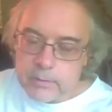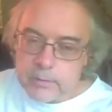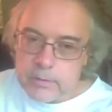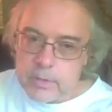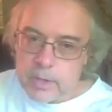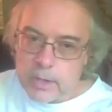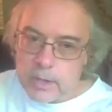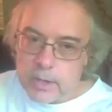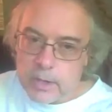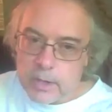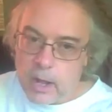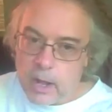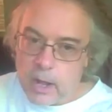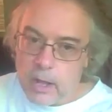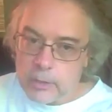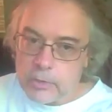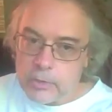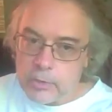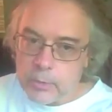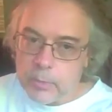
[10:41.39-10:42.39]

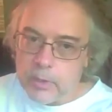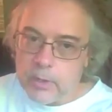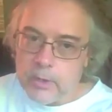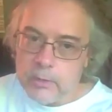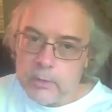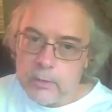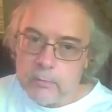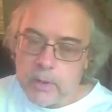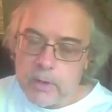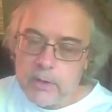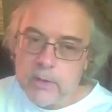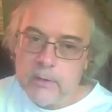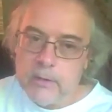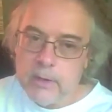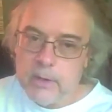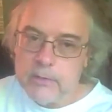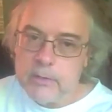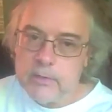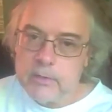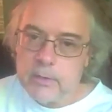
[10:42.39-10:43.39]
psychologists are beginning to
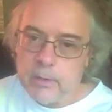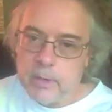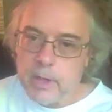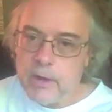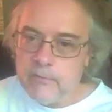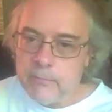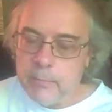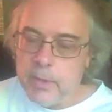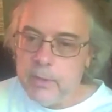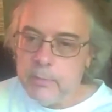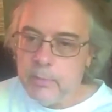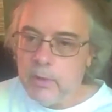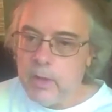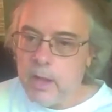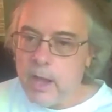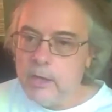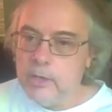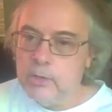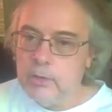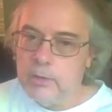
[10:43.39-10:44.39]
recognize is a lot of people
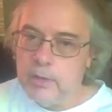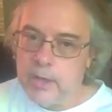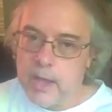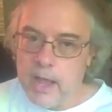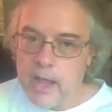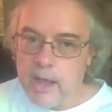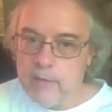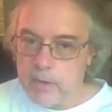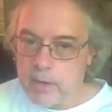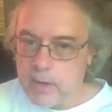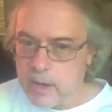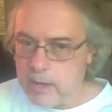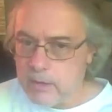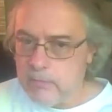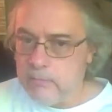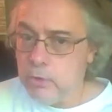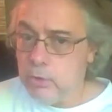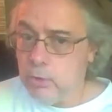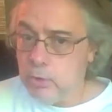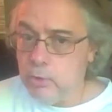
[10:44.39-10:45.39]
actually have a kind
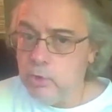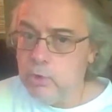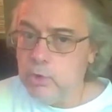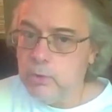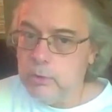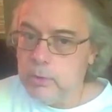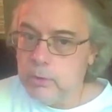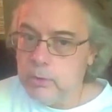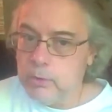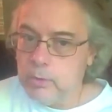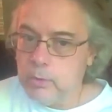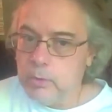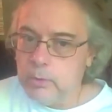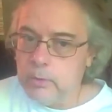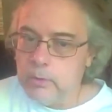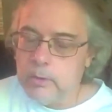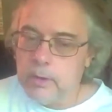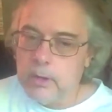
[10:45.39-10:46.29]
of delusional disorder.